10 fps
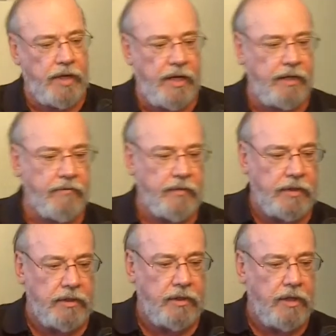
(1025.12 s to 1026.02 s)
we
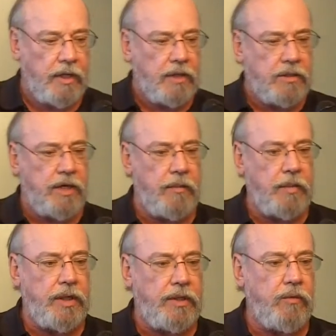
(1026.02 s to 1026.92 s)
have in
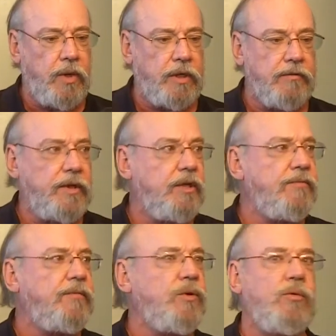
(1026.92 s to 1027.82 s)
Psalm 91 of
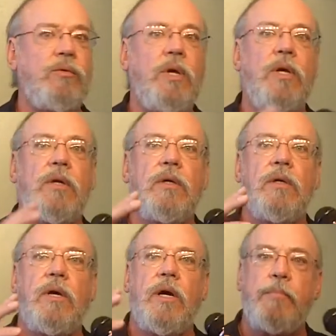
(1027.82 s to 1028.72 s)
if you
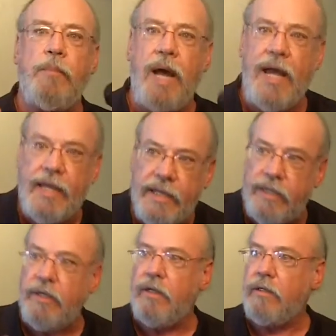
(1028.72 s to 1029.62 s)

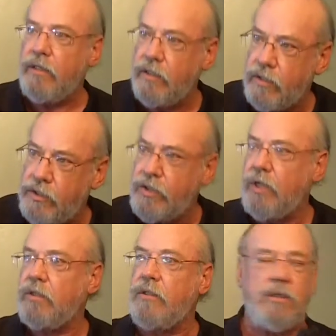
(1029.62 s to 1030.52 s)
abide in the
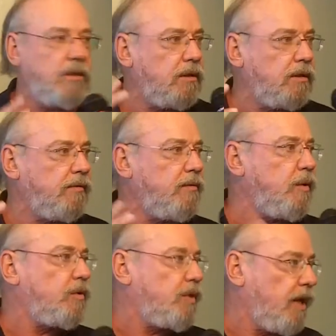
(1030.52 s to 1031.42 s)
shelter of the
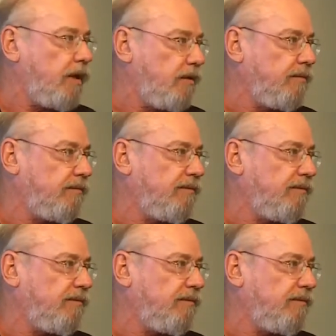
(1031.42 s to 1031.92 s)
Most High.